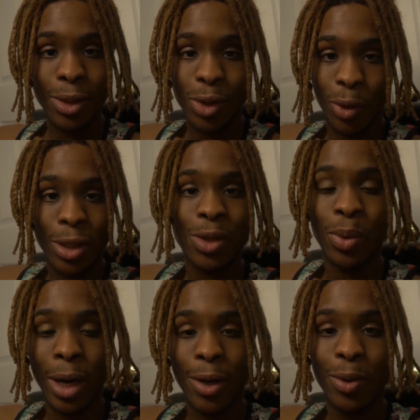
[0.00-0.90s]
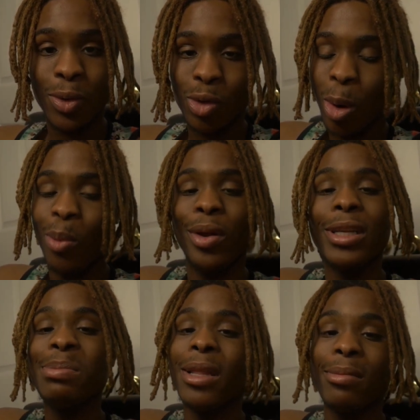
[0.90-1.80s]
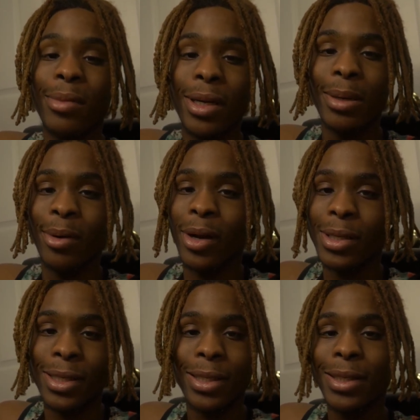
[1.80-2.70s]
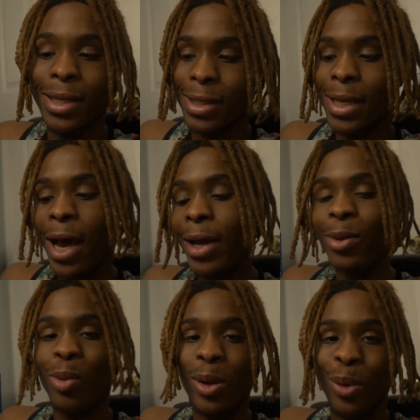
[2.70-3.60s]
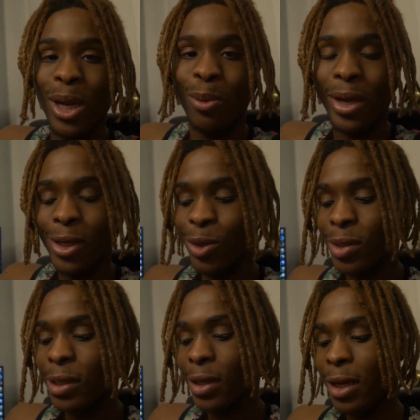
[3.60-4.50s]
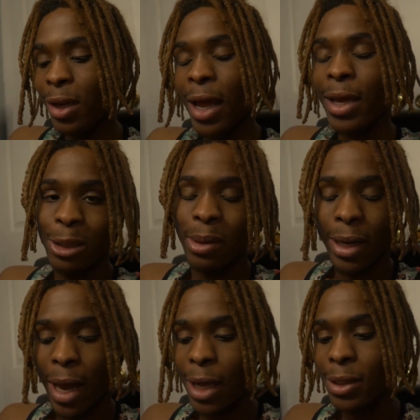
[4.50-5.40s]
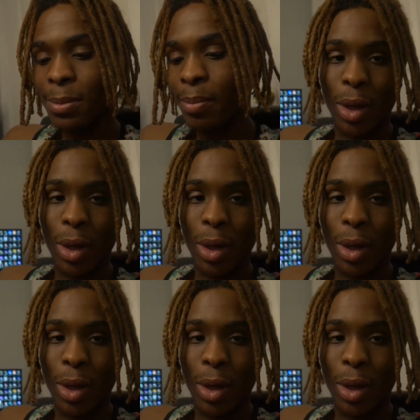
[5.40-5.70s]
So this is what I do. So I'm willing to spend the money, bro. This is this is how I, we when, when you enjoy something and you like, you spend the cash.